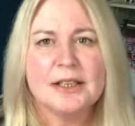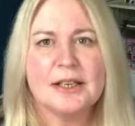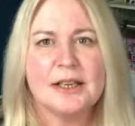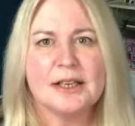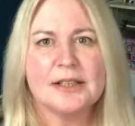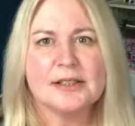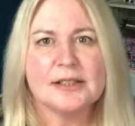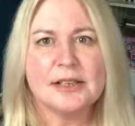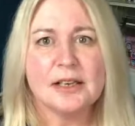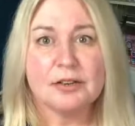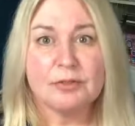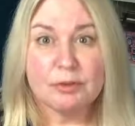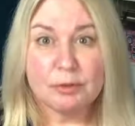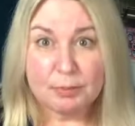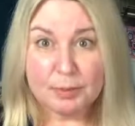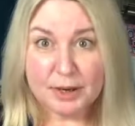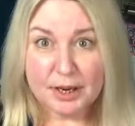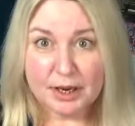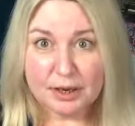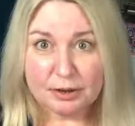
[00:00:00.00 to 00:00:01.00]
instead of it
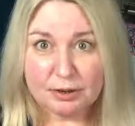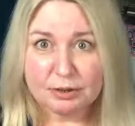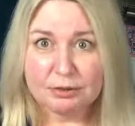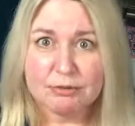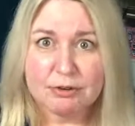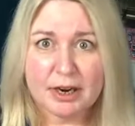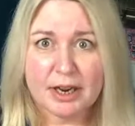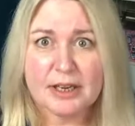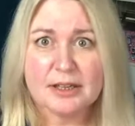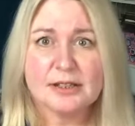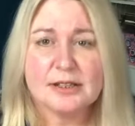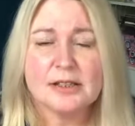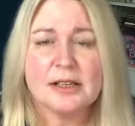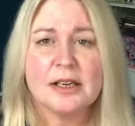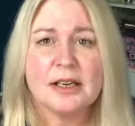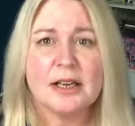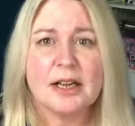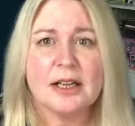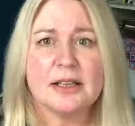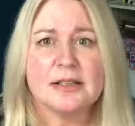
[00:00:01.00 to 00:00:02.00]
being a threat
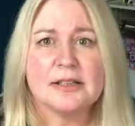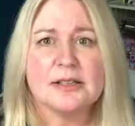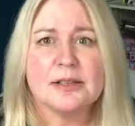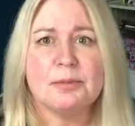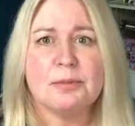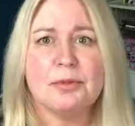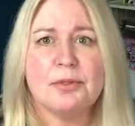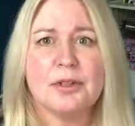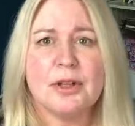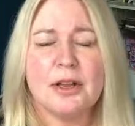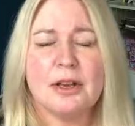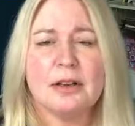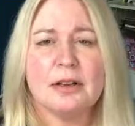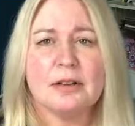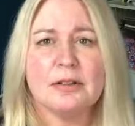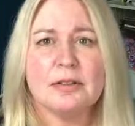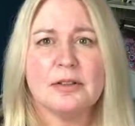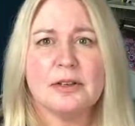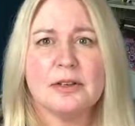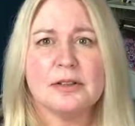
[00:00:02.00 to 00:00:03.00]
and something
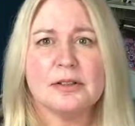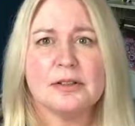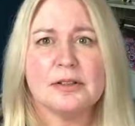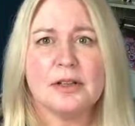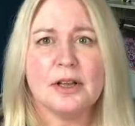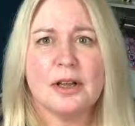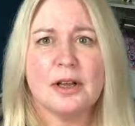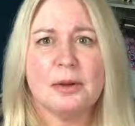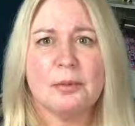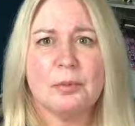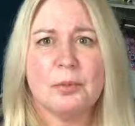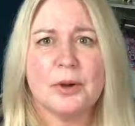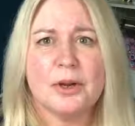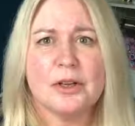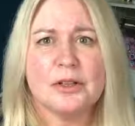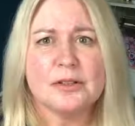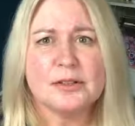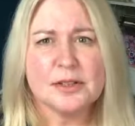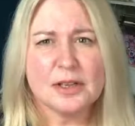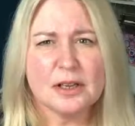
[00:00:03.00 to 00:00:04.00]
that we're
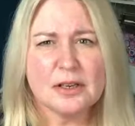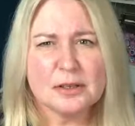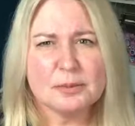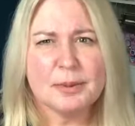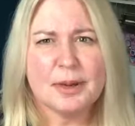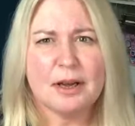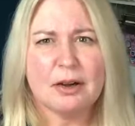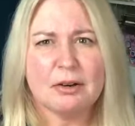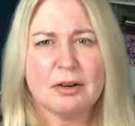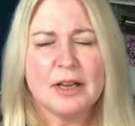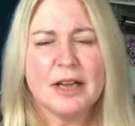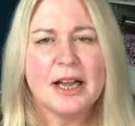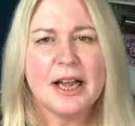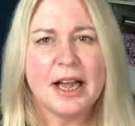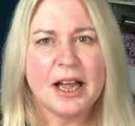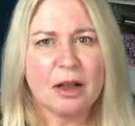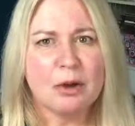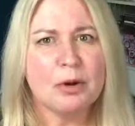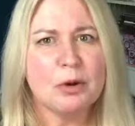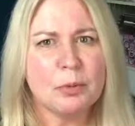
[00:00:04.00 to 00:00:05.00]
concerned about?
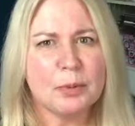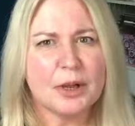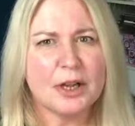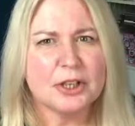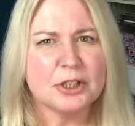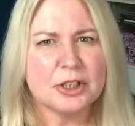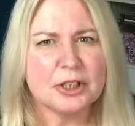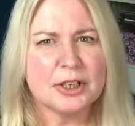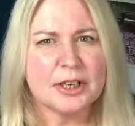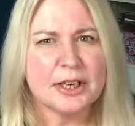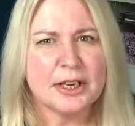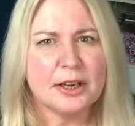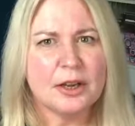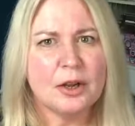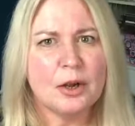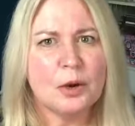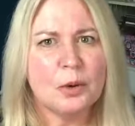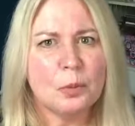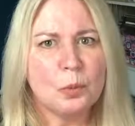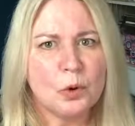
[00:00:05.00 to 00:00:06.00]
How can we actually
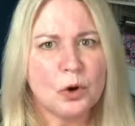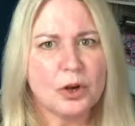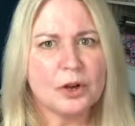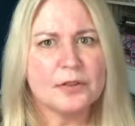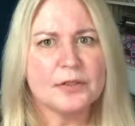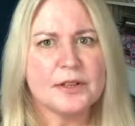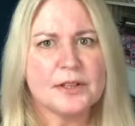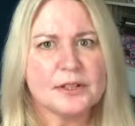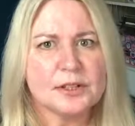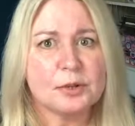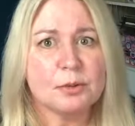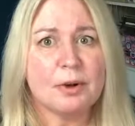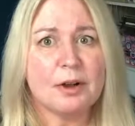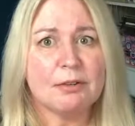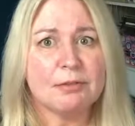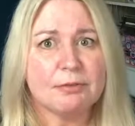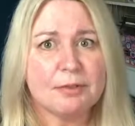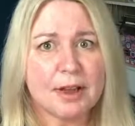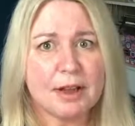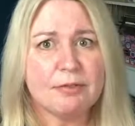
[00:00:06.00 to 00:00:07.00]
work this to our
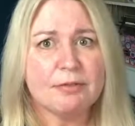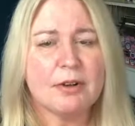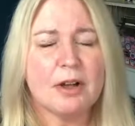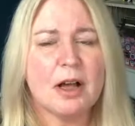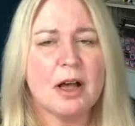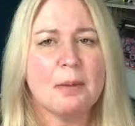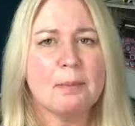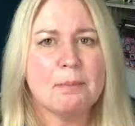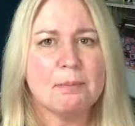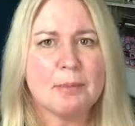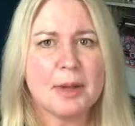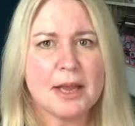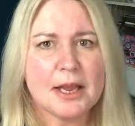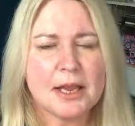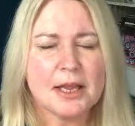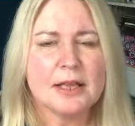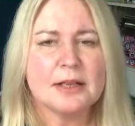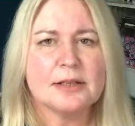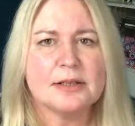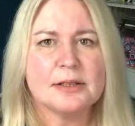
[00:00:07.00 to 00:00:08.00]
favour and
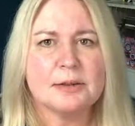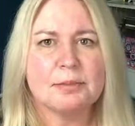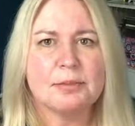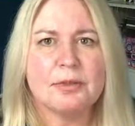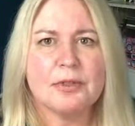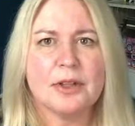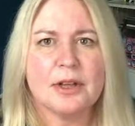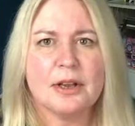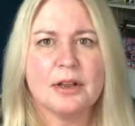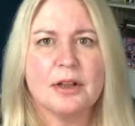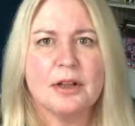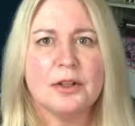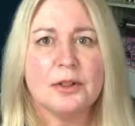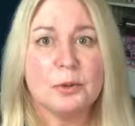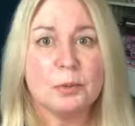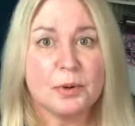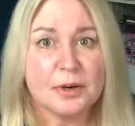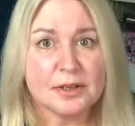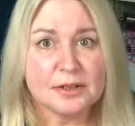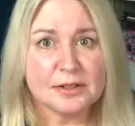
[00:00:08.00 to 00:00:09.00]
make it something
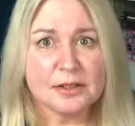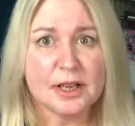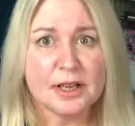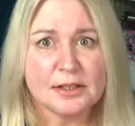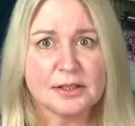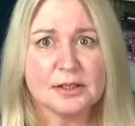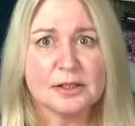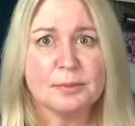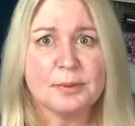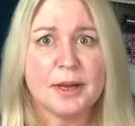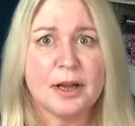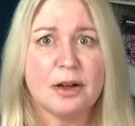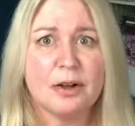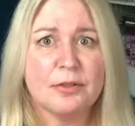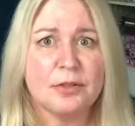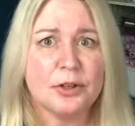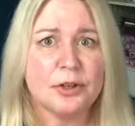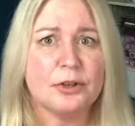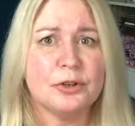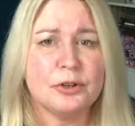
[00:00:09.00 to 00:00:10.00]
that we're excited about
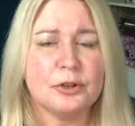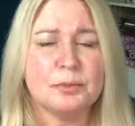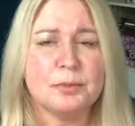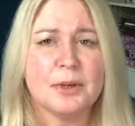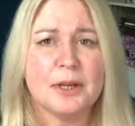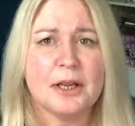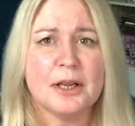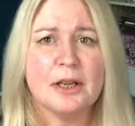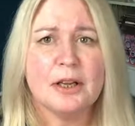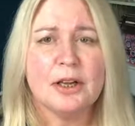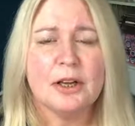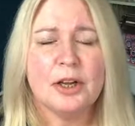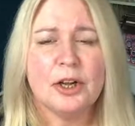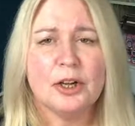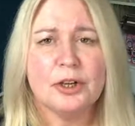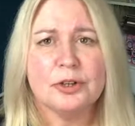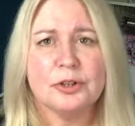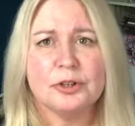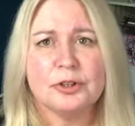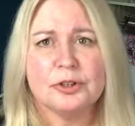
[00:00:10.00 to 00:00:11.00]
and that could be a
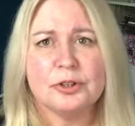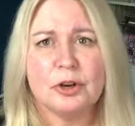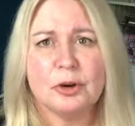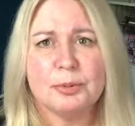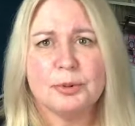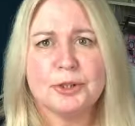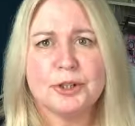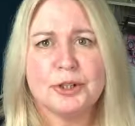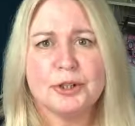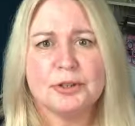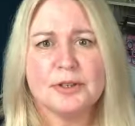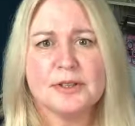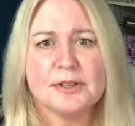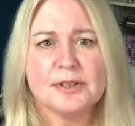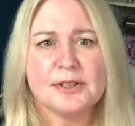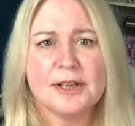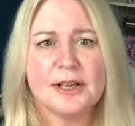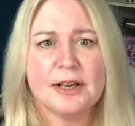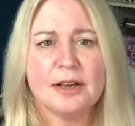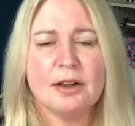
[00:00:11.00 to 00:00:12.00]
good
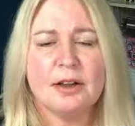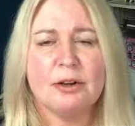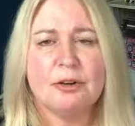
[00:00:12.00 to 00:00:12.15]
opportunity